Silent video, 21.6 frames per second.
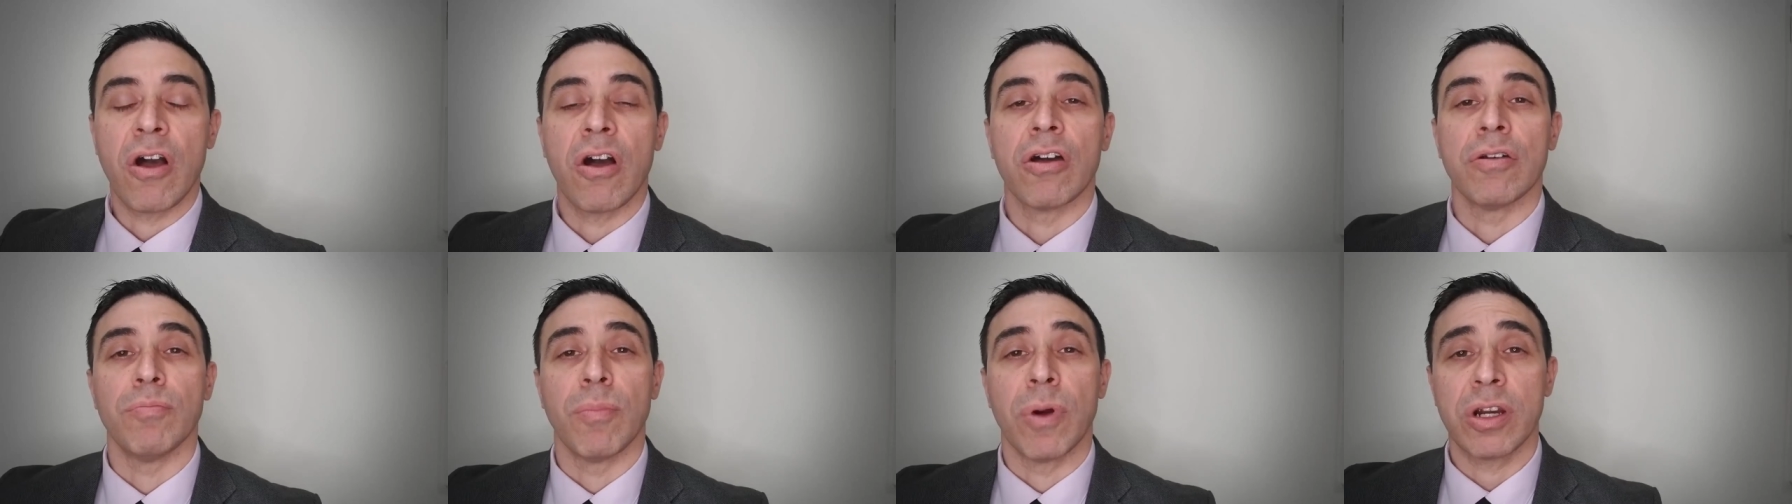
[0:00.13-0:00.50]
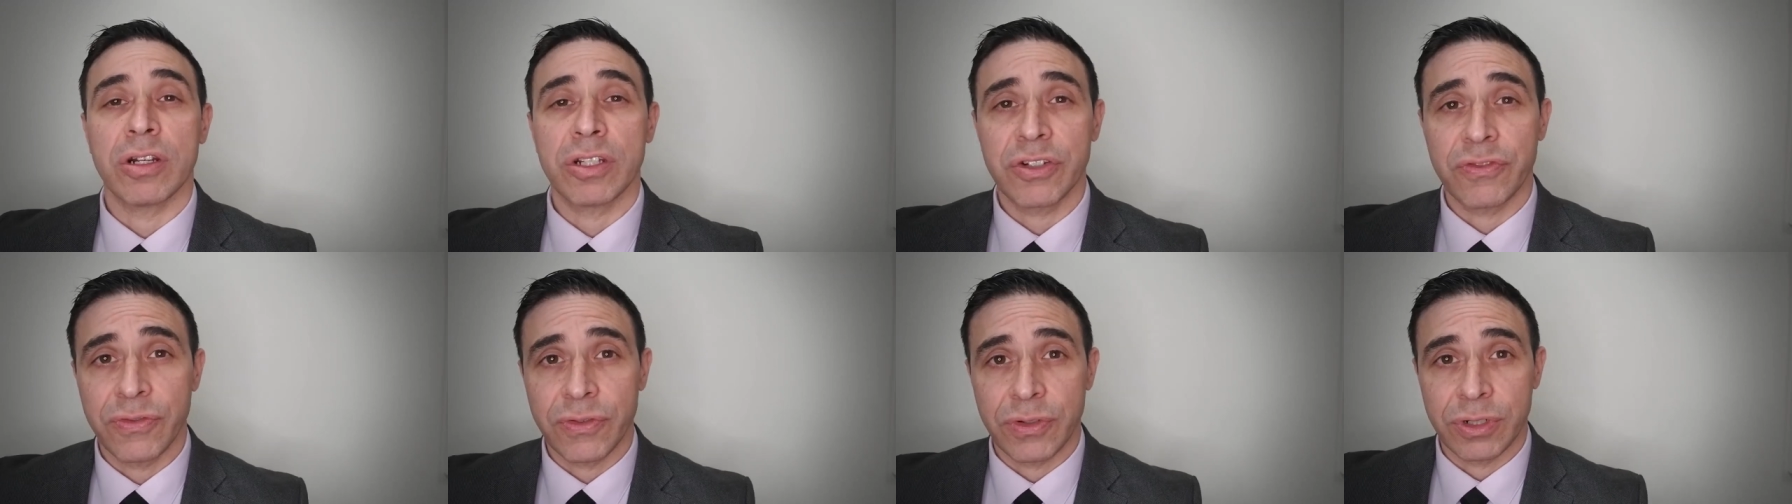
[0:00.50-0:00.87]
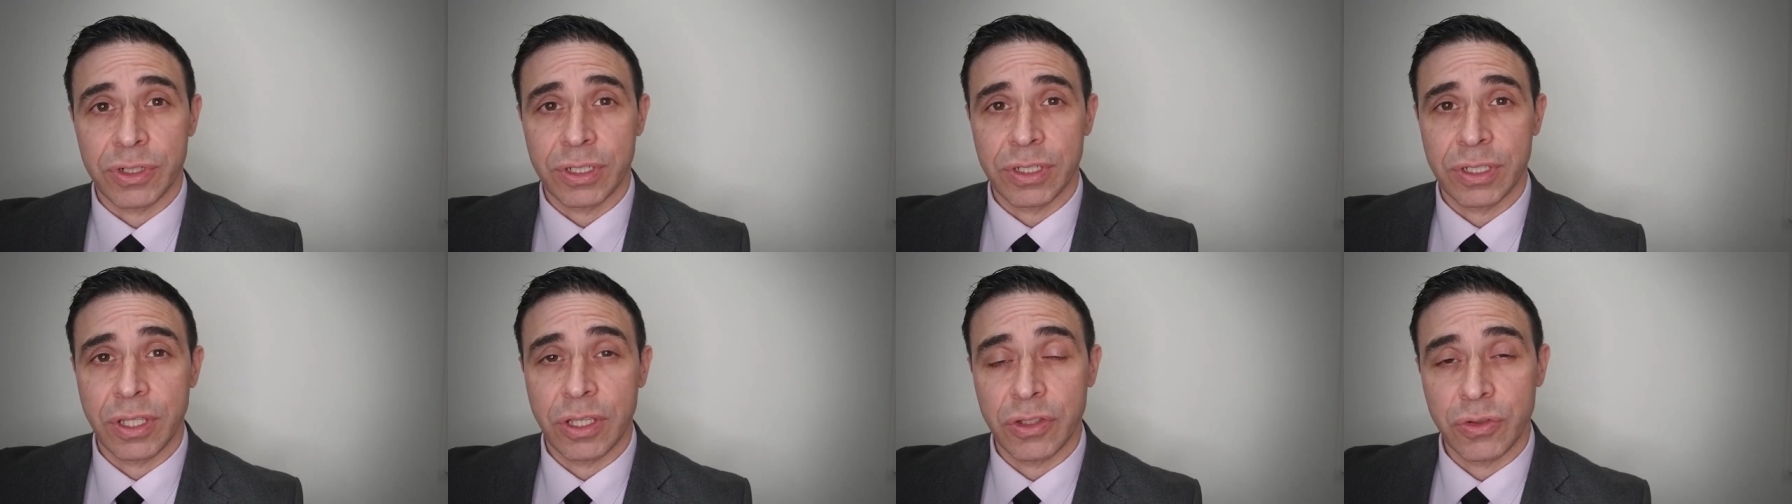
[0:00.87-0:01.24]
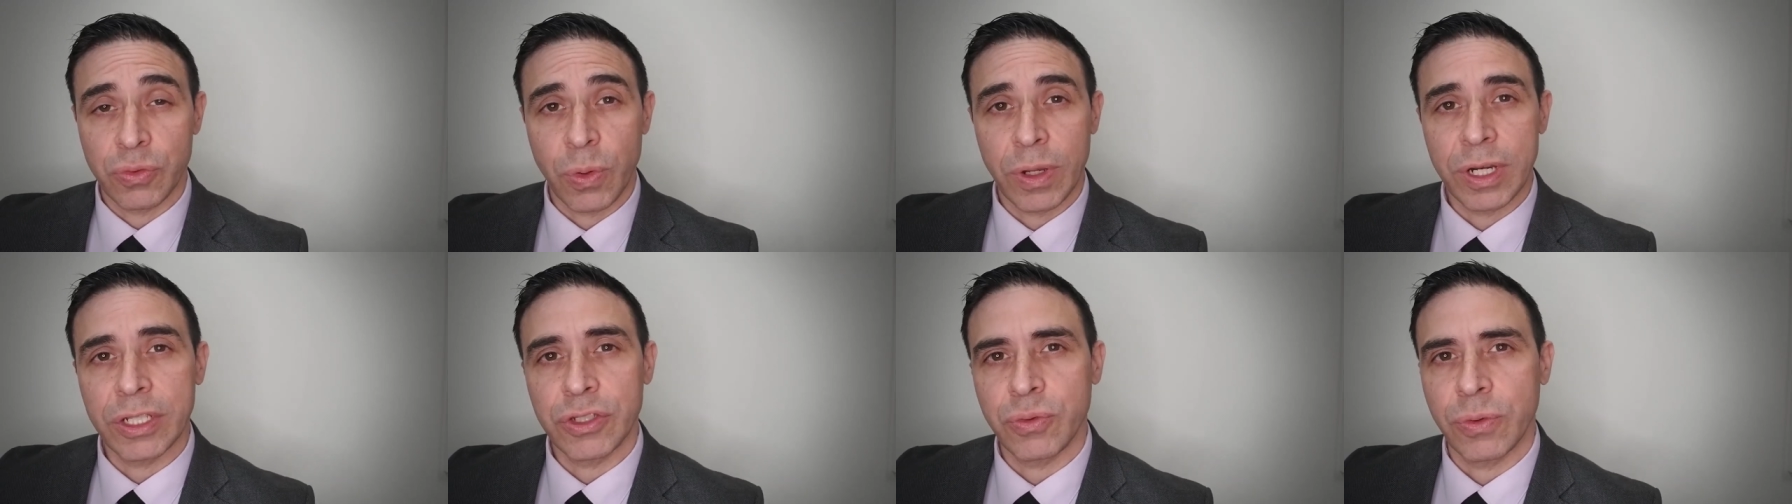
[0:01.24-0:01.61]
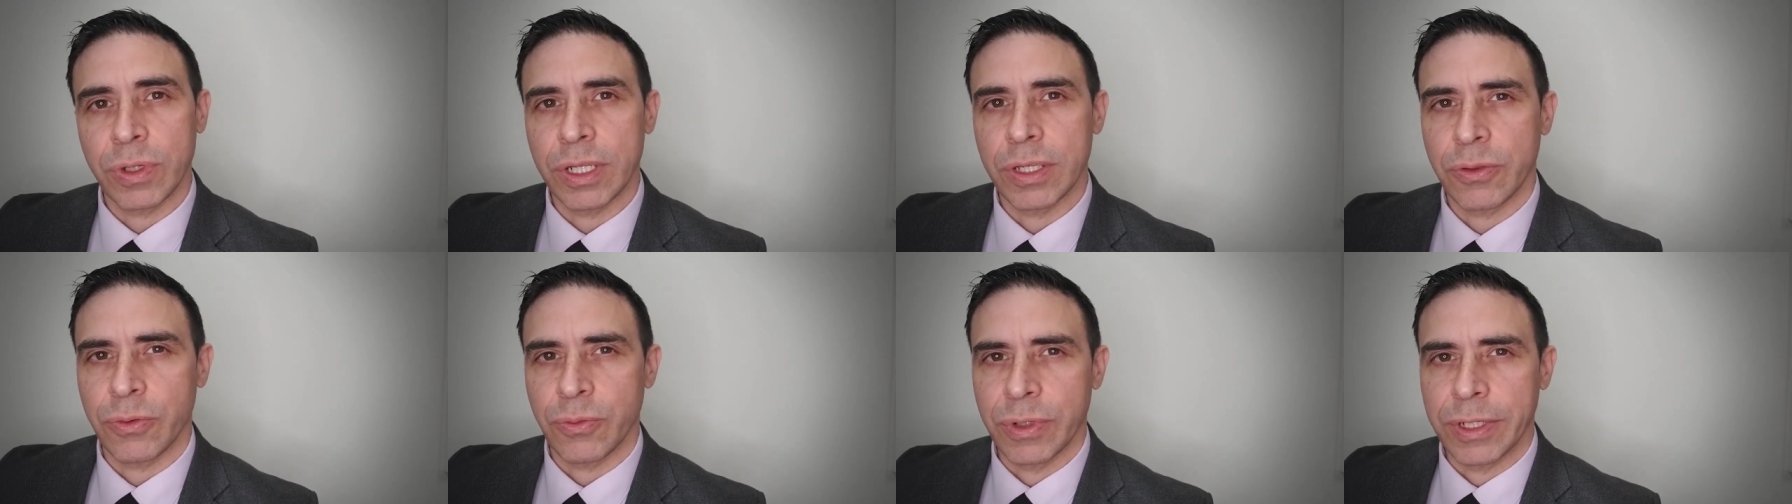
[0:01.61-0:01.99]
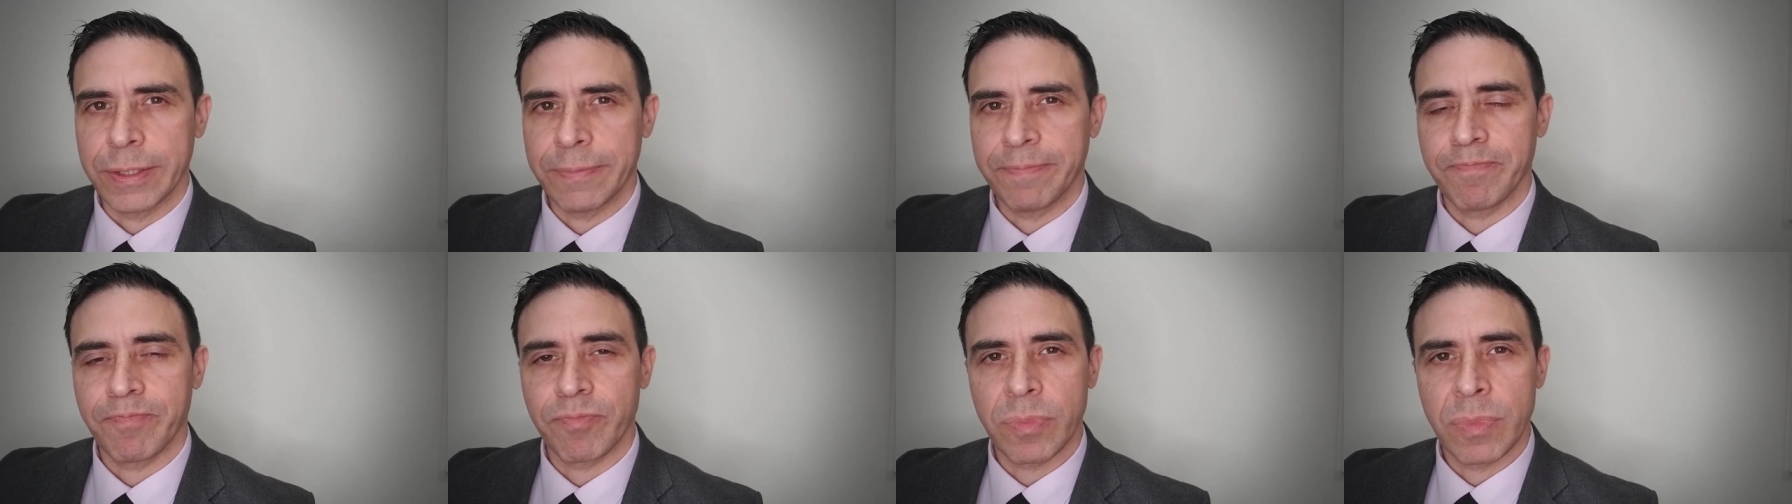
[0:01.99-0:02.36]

On March first, twenty twenty-three,